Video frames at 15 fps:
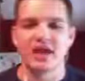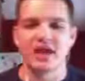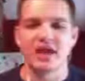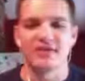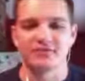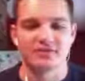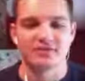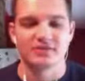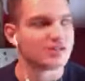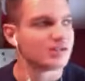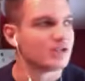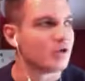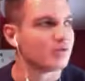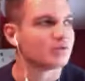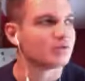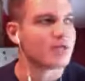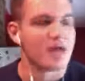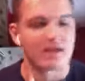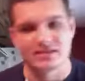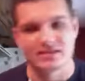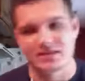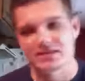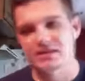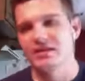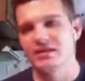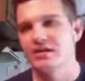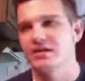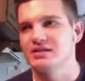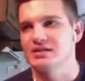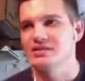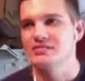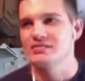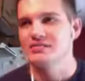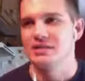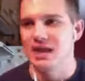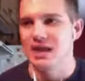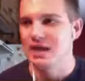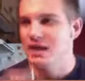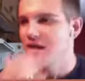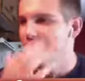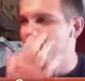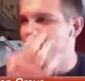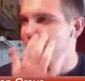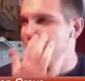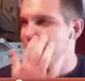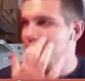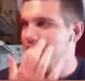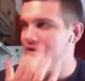have, Texas, and there are teams in the NL